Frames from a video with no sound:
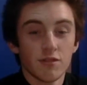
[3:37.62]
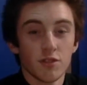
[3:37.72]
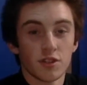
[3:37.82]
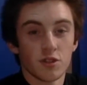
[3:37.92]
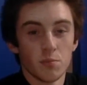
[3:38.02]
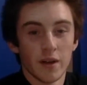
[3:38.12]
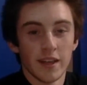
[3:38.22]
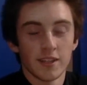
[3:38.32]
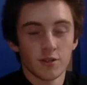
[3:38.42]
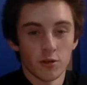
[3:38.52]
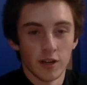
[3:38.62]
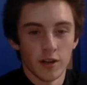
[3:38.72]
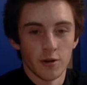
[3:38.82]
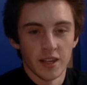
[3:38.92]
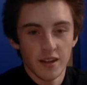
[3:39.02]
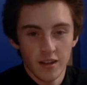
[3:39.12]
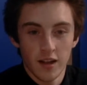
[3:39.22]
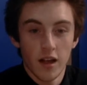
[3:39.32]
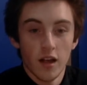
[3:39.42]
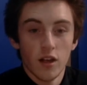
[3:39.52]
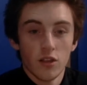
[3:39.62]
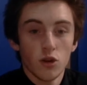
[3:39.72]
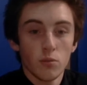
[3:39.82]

for the scoop on that story, Cody. There